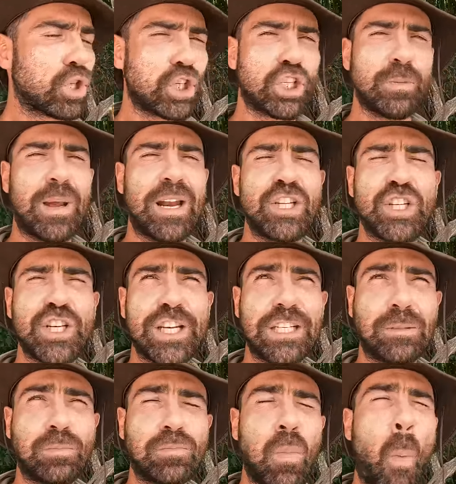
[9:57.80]
got some energy in
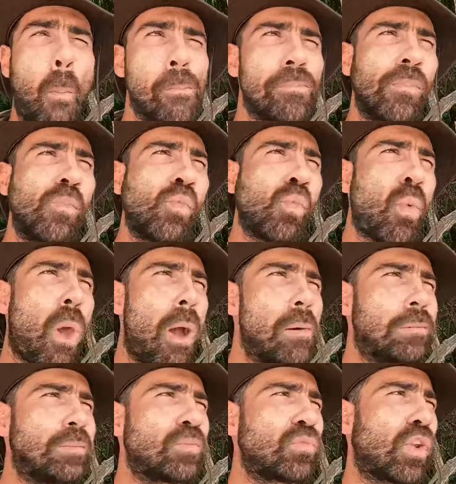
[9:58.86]
it.
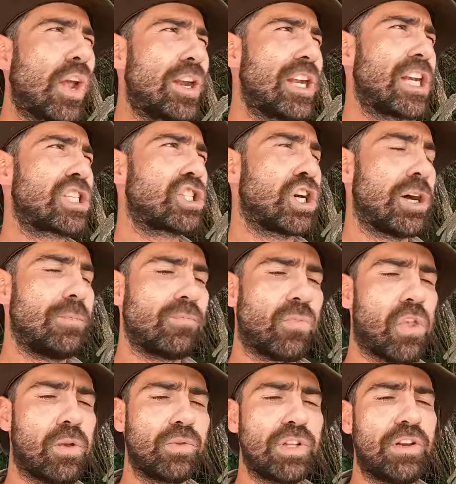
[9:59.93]
And next time,
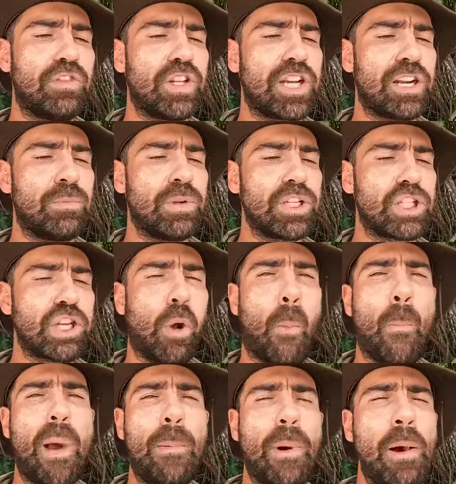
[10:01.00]
definitely get a bit of salt
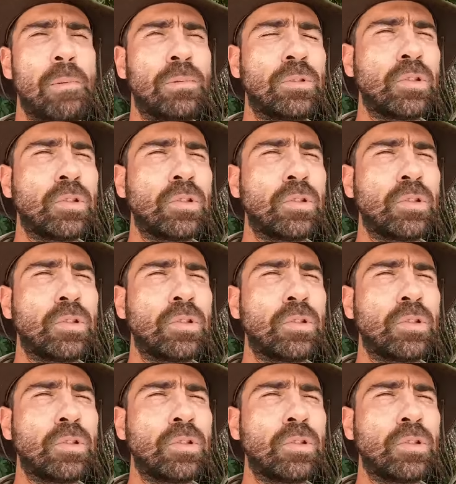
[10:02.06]
and pepper.